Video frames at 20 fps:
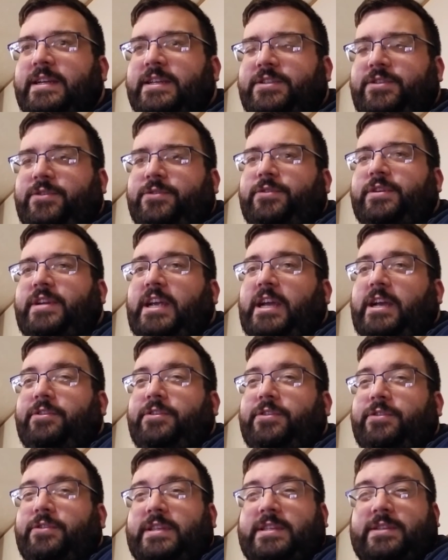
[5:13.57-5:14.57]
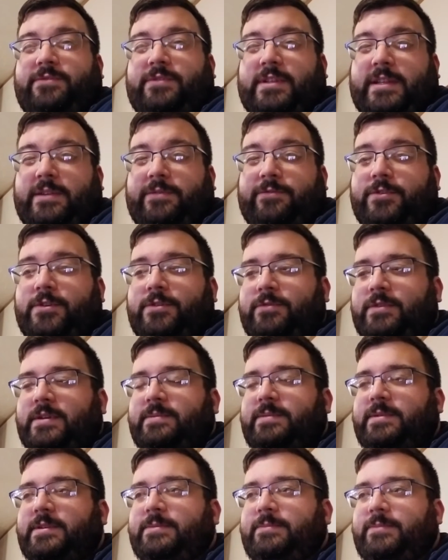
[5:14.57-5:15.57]
so her character isn't really
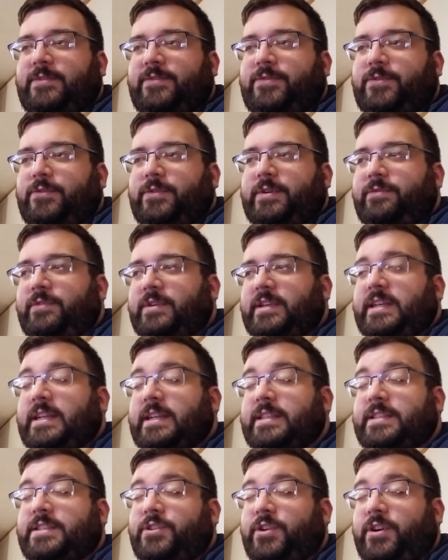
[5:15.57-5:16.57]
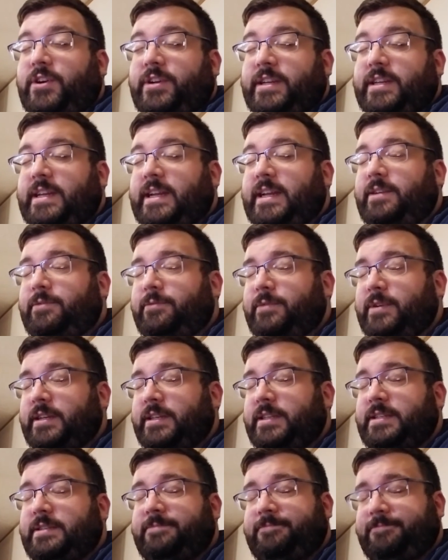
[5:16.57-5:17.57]
ruined before it really gets started,
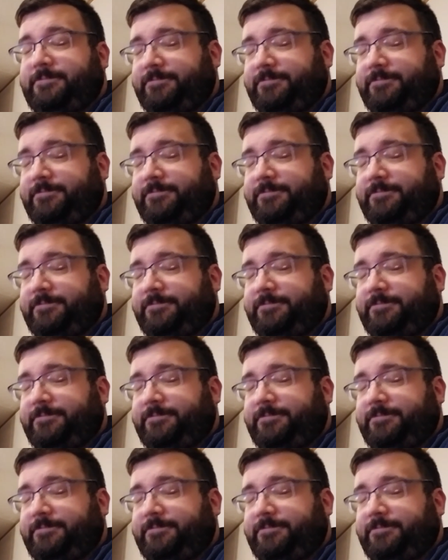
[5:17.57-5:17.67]
anyways.